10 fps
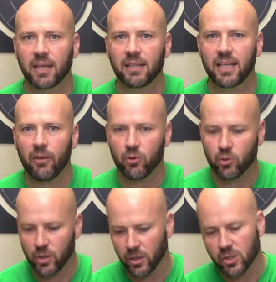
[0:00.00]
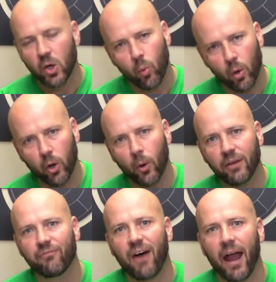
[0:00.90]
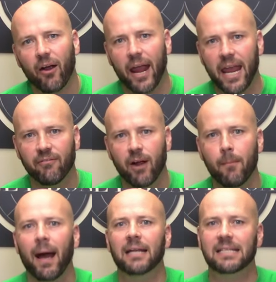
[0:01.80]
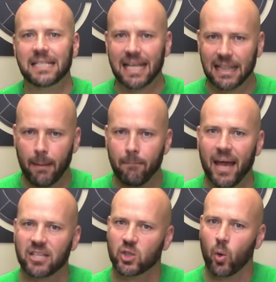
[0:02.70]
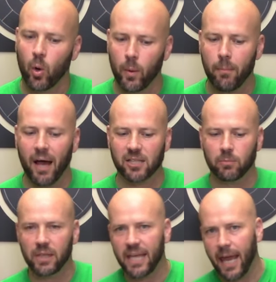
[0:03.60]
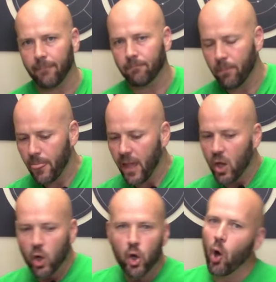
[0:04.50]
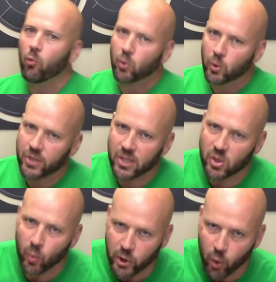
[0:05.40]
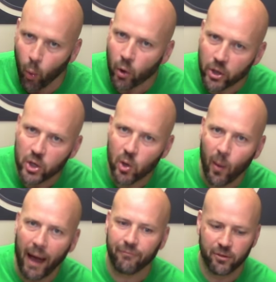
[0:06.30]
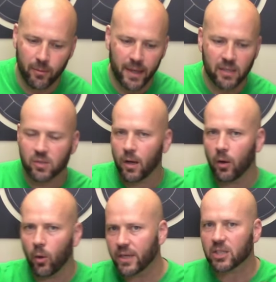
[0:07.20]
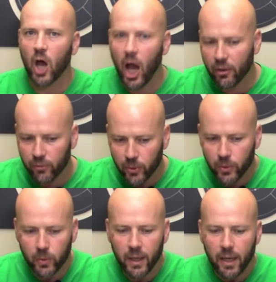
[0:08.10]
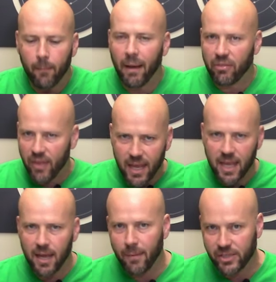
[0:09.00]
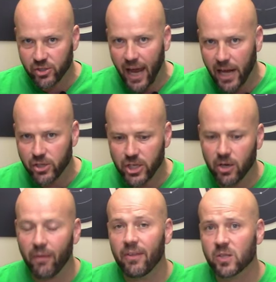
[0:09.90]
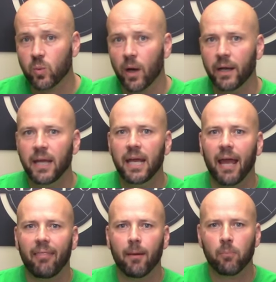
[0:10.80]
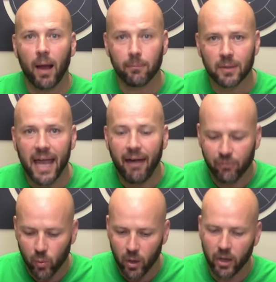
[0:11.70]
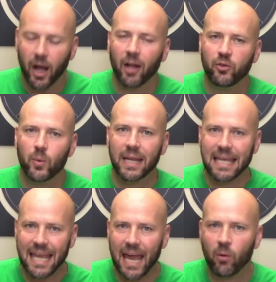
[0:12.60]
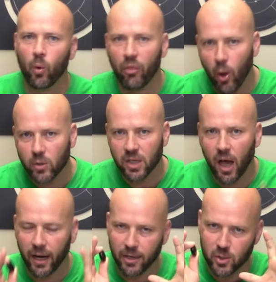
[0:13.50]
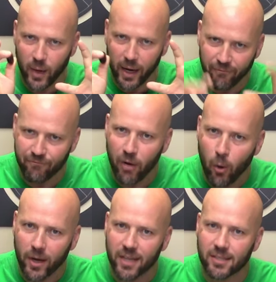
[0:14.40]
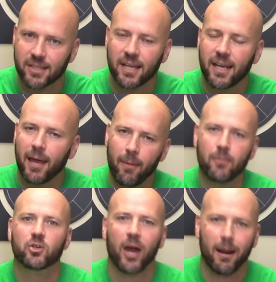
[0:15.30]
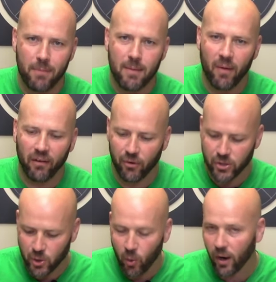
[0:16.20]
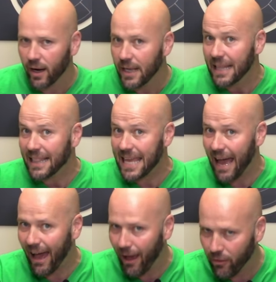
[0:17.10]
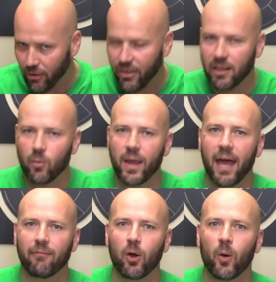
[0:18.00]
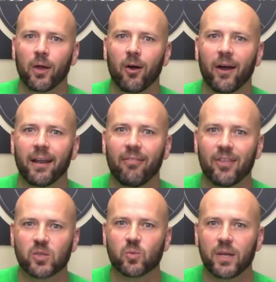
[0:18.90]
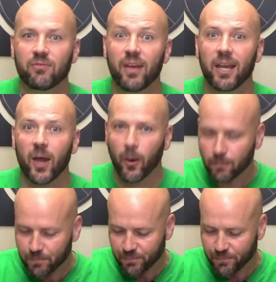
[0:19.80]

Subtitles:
like the other drills, we're going to fire 8 of our buttons to get the best score we possibly can. No rules as to which order you go after them in, so I'm going to talk through my thinking and my strategy here on this one, and then probably afterward, I'll do it again without talking so I can focus and maybe try to beat my first score. The other thing that we have going on in this week's video